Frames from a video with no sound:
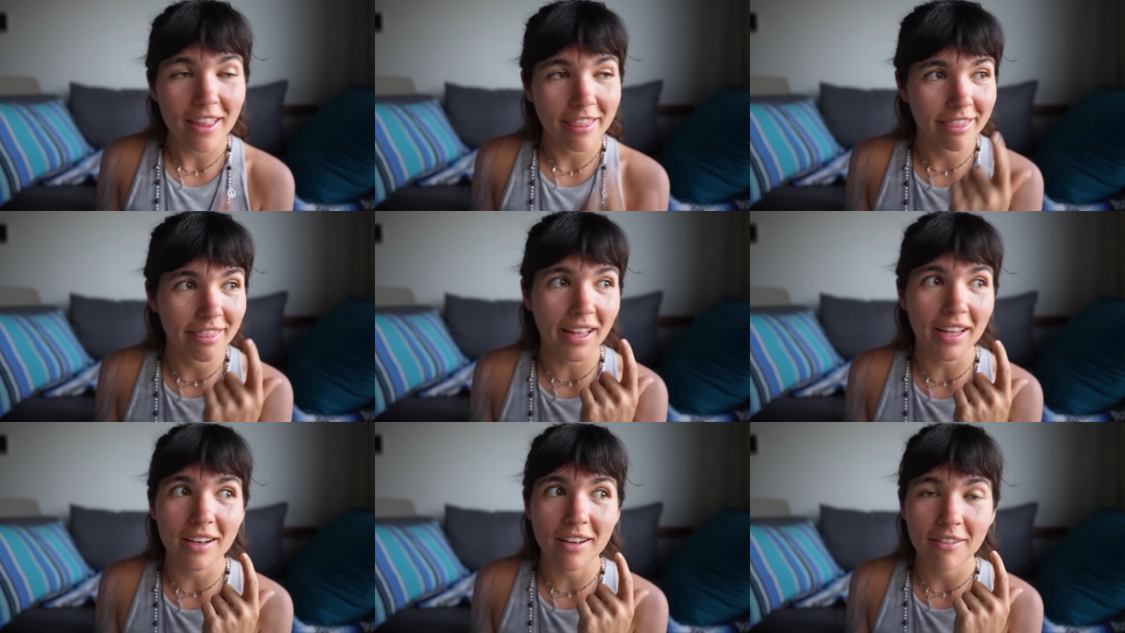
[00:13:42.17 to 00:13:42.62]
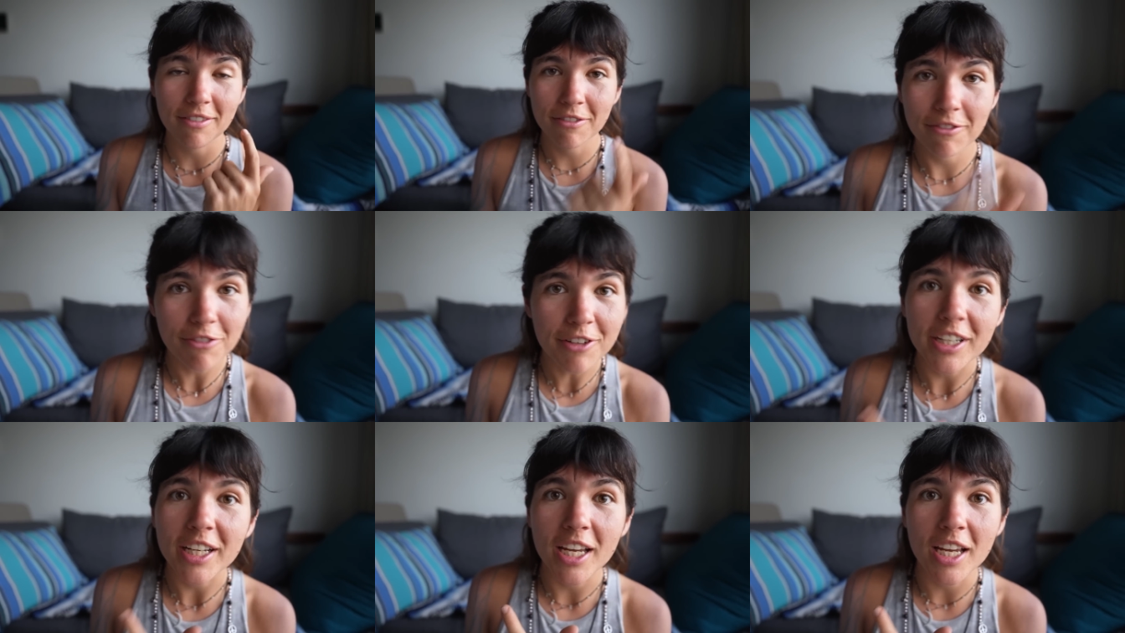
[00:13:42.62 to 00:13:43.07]
that
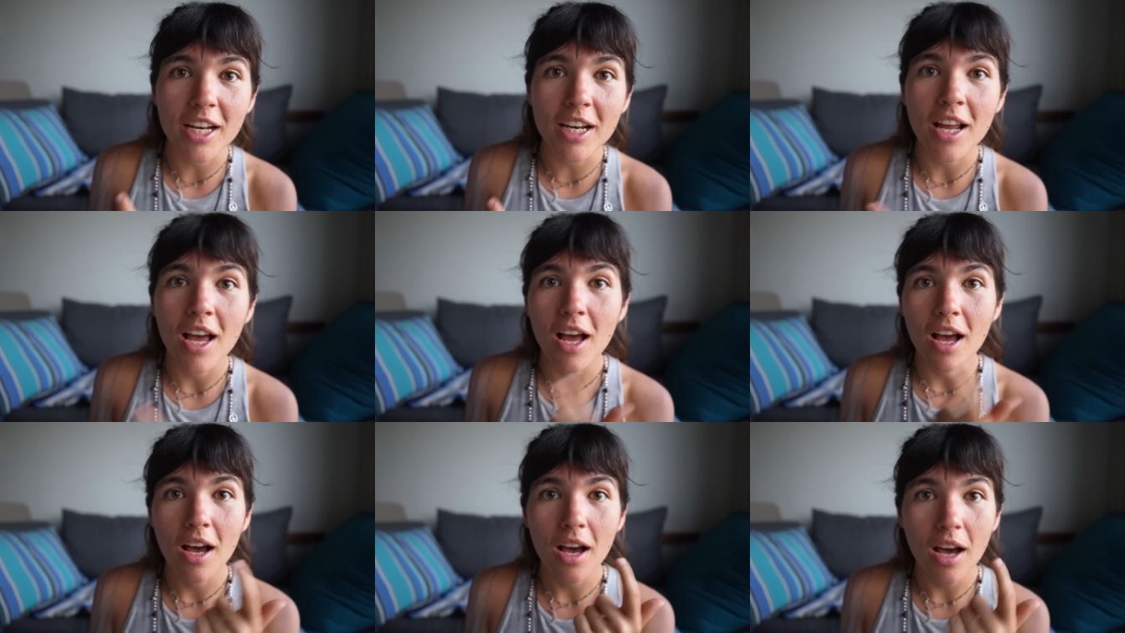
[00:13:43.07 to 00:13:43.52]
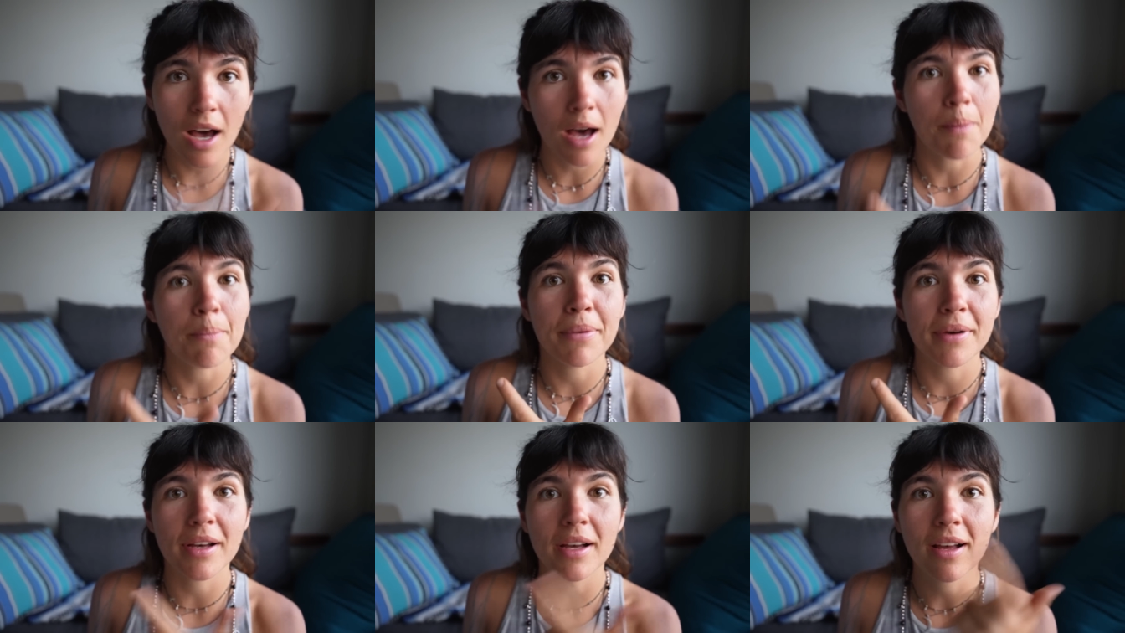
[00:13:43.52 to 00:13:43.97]
frickin'
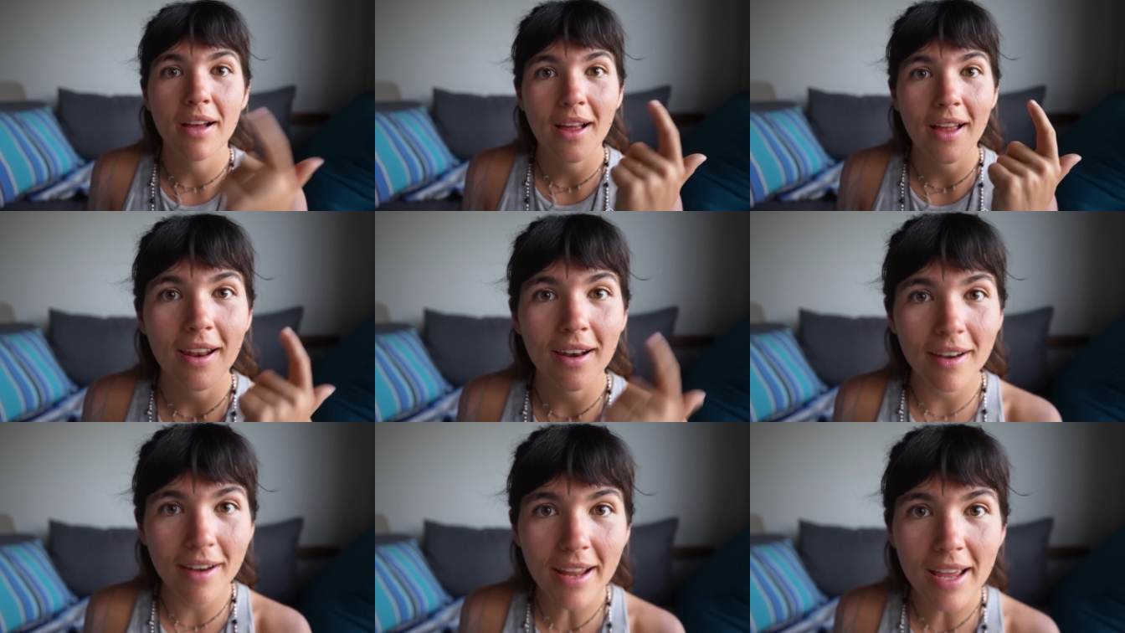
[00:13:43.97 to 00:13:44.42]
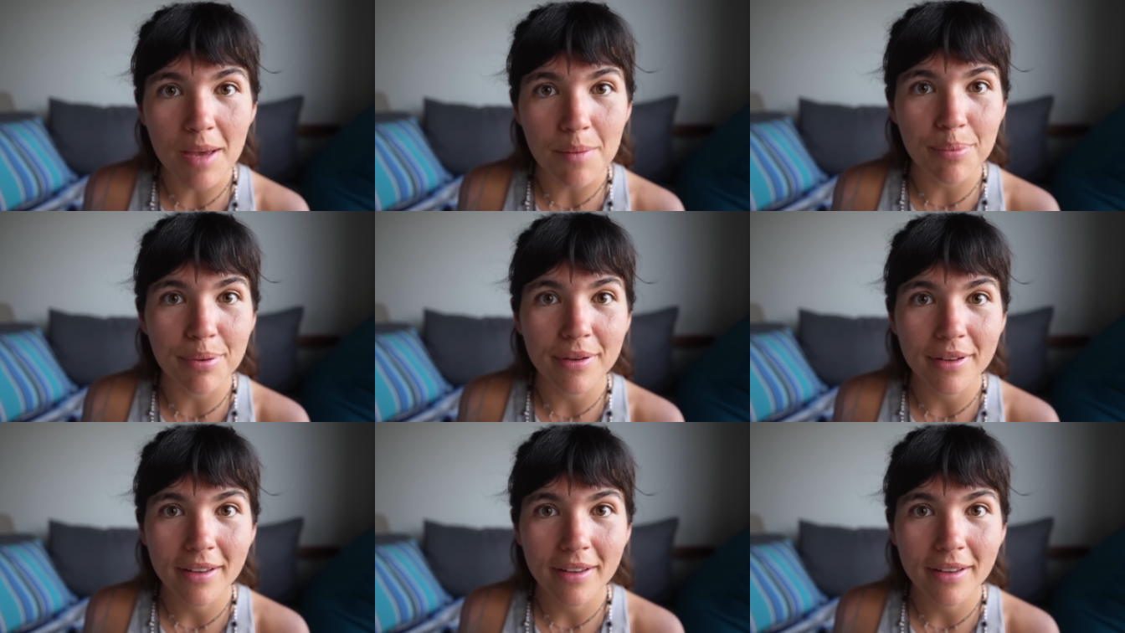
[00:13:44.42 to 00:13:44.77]
upper lip